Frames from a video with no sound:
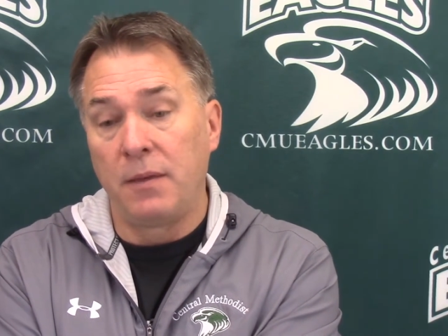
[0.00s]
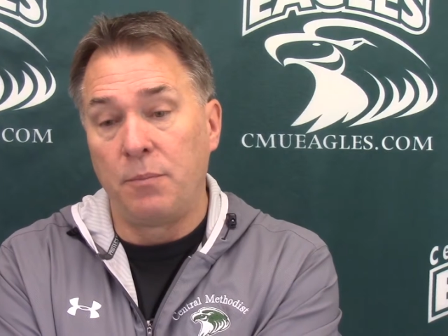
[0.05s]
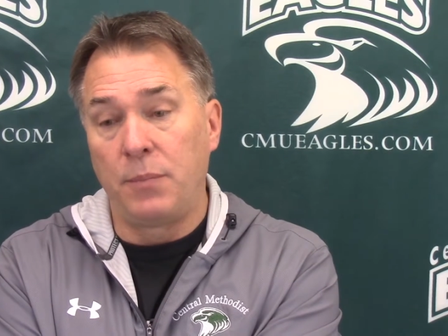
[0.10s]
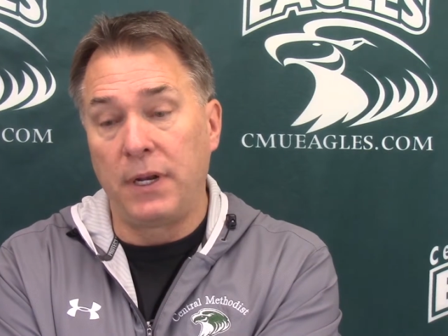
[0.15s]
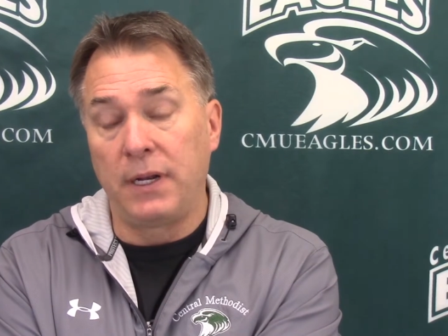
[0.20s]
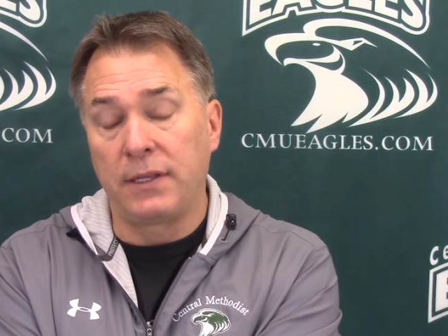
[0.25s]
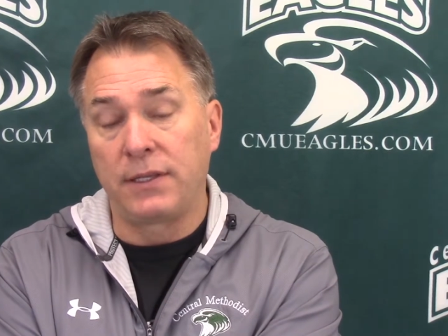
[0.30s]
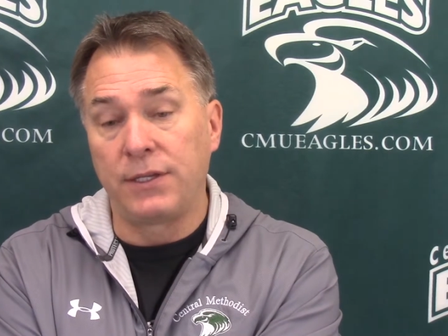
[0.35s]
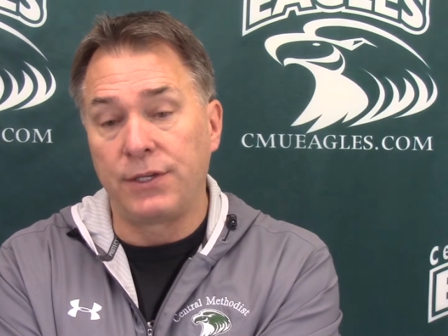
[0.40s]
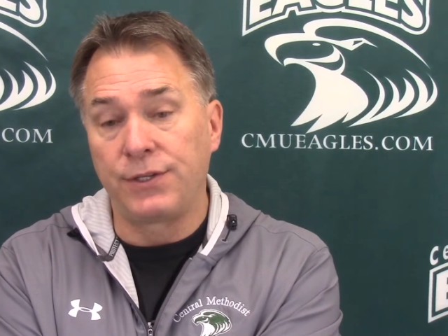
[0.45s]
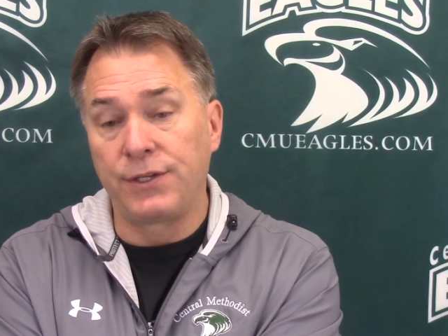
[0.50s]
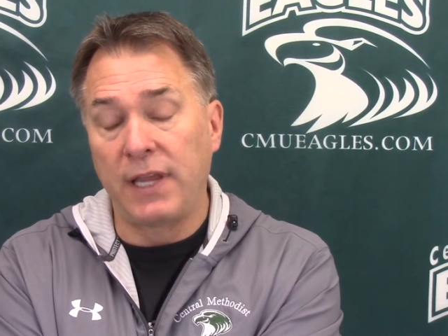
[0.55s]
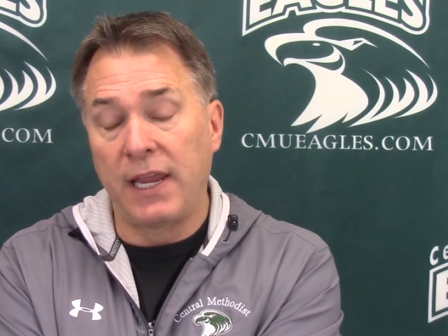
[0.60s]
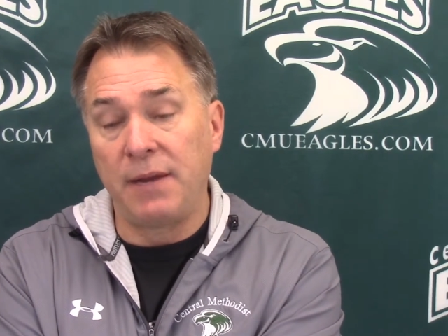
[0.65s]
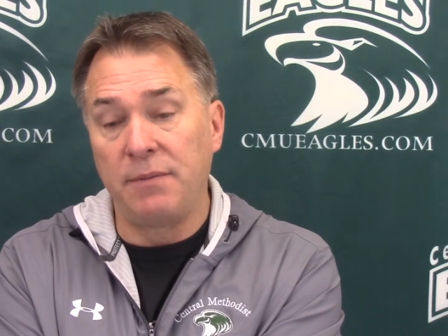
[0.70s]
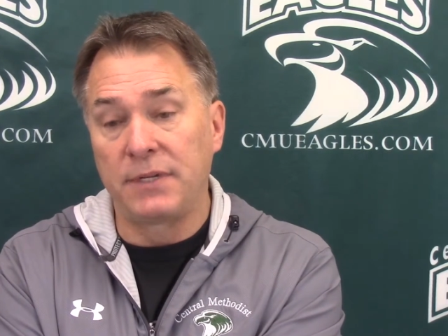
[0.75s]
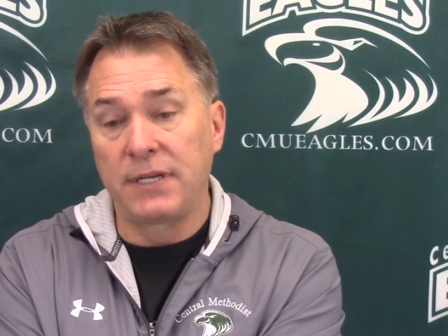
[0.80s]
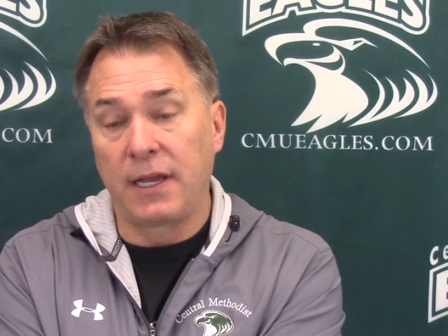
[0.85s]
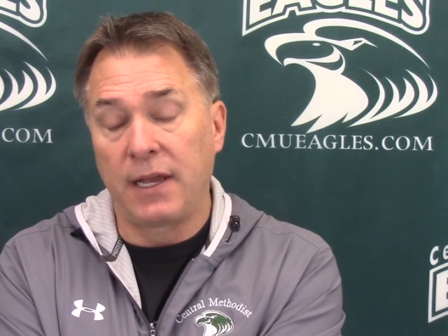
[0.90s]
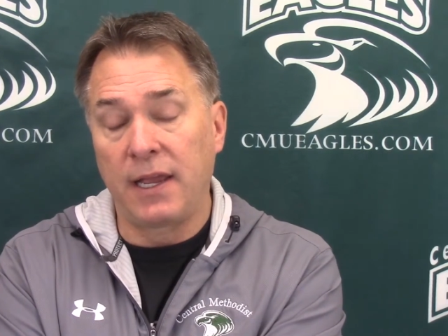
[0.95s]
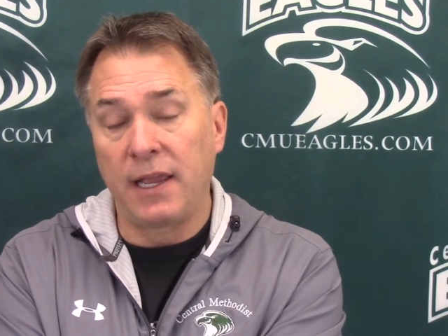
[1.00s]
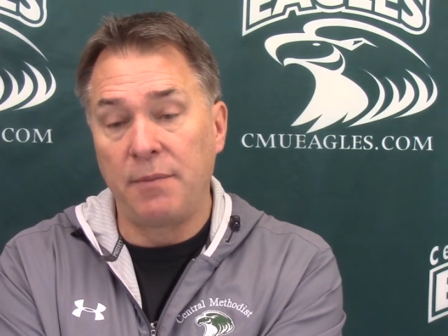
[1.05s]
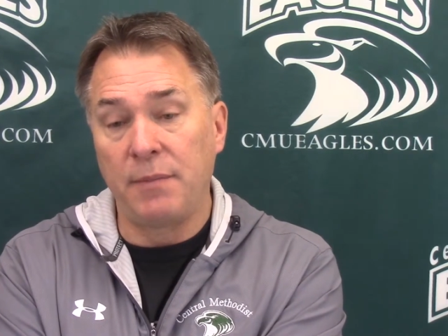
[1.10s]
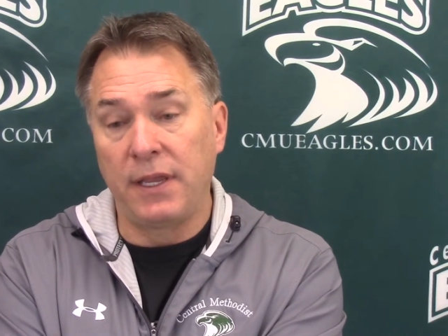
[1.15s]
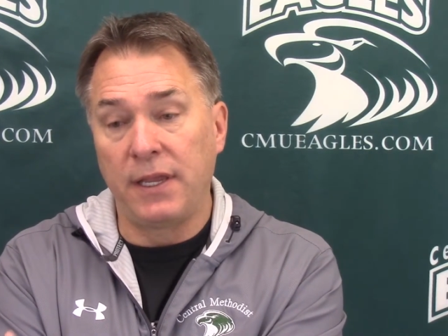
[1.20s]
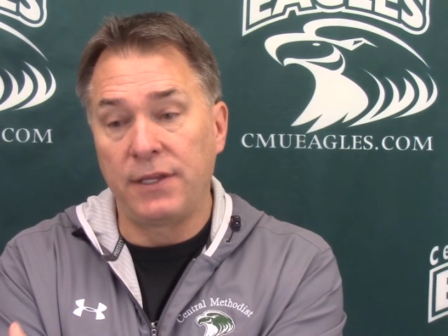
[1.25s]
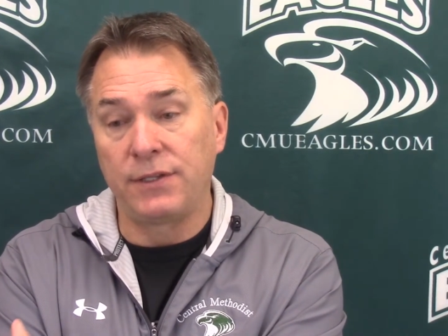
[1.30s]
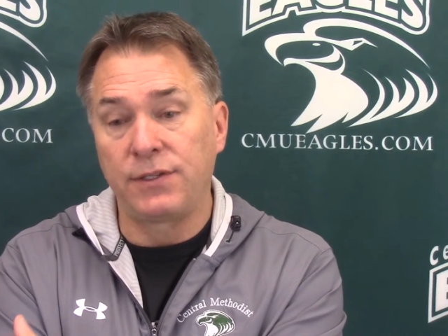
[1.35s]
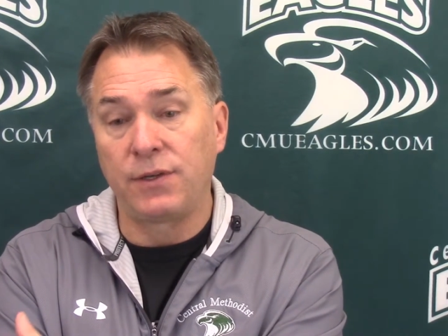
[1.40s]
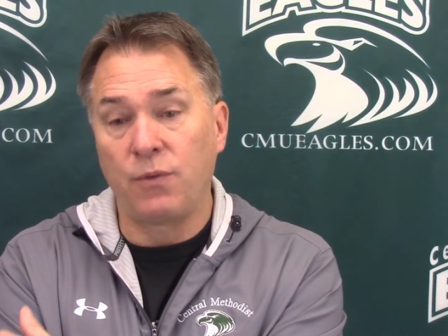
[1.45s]
But at the same time
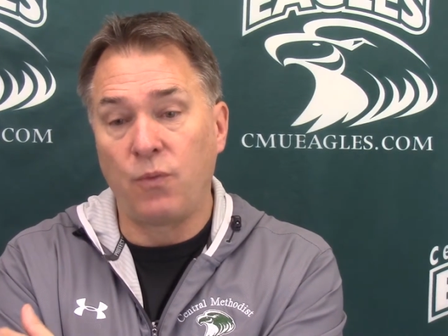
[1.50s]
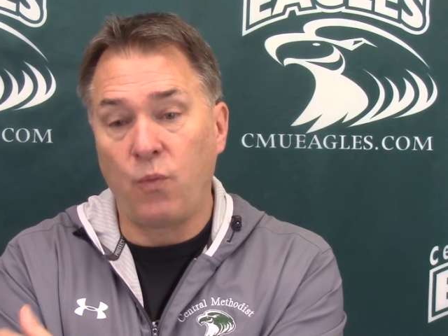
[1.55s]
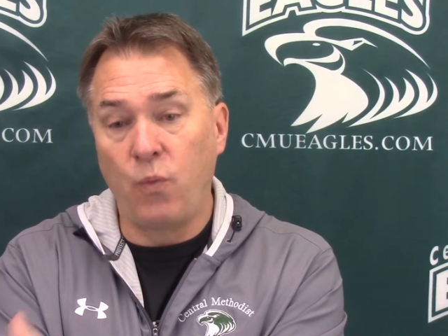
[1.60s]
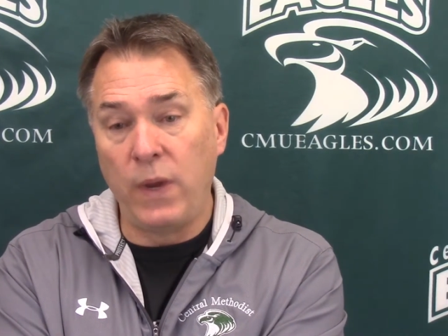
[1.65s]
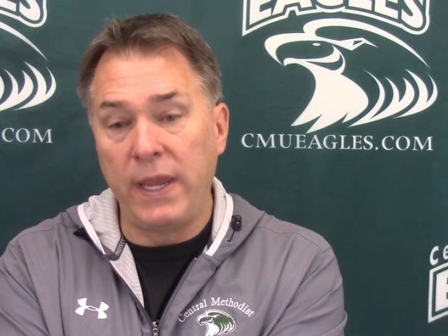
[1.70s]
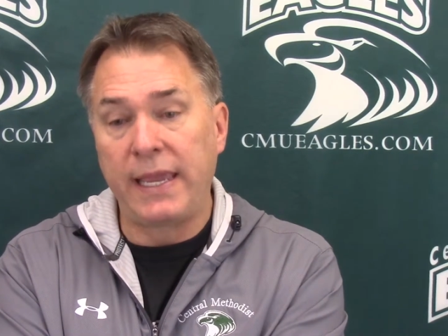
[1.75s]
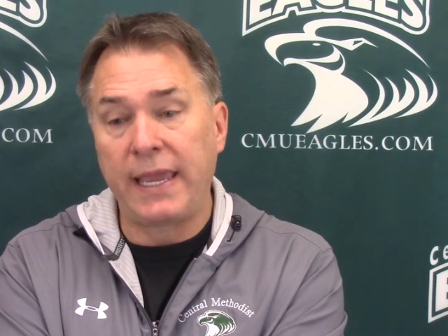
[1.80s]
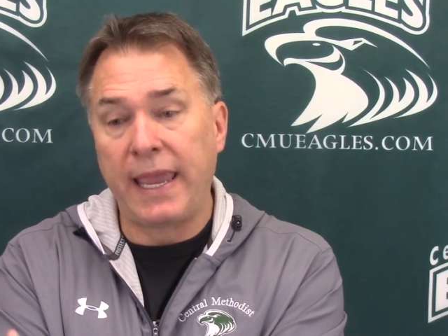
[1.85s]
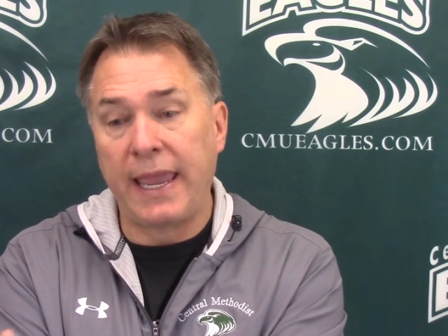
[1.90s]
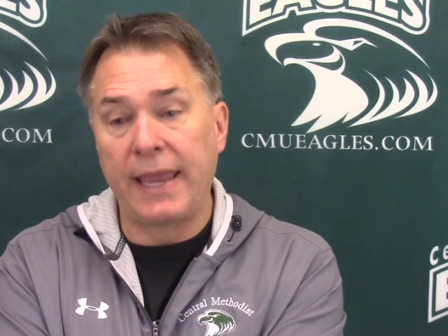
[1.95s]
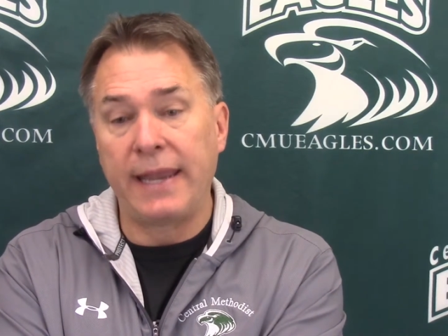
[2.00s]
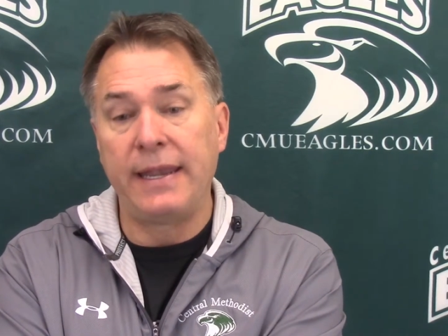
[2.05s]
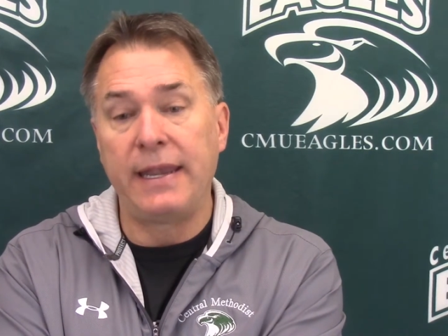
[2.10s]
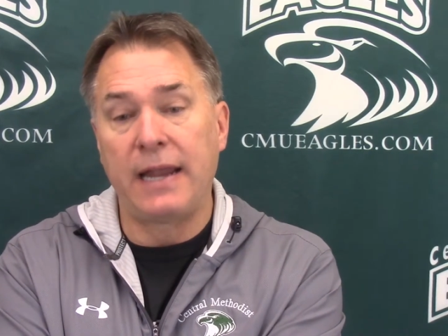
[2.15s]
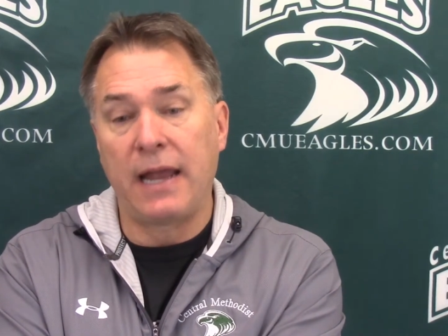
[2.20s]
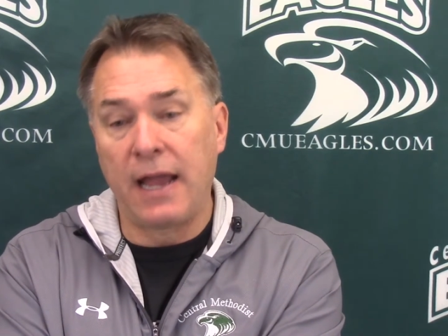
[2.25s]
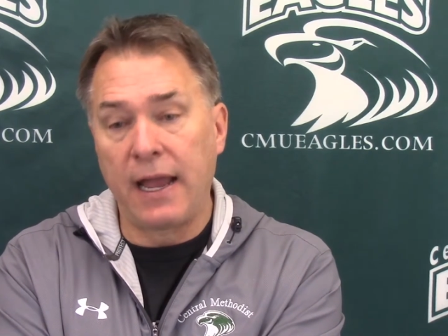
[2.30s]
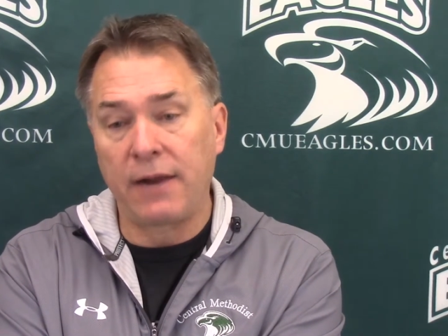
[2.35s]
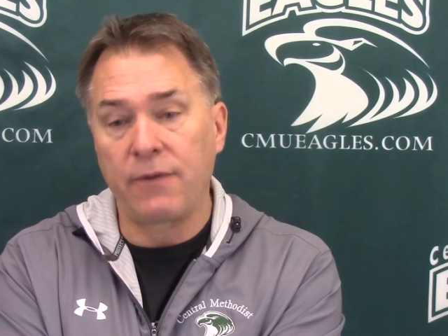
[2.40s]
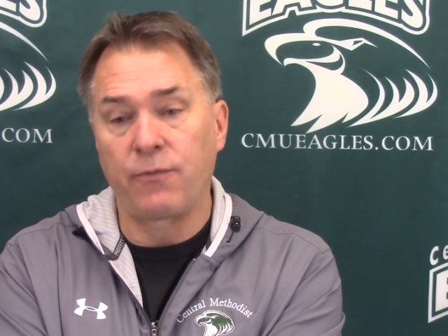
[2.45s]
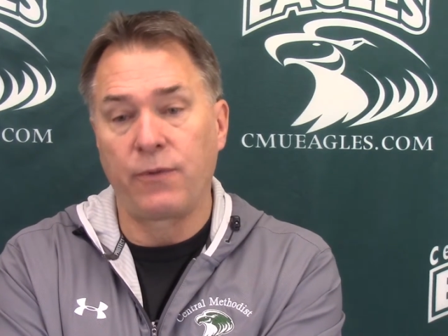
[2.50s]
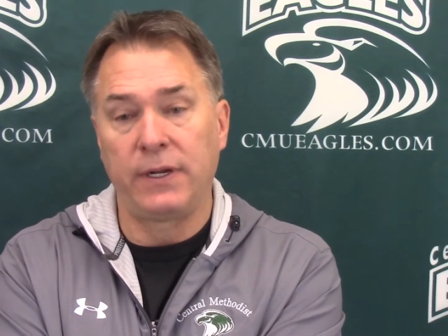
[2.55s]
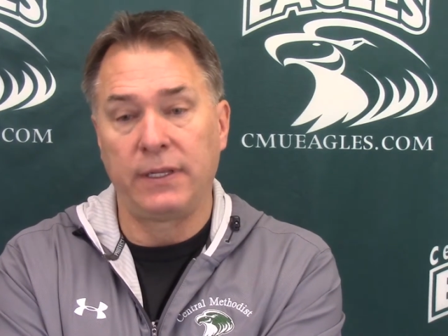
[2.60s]
we cannot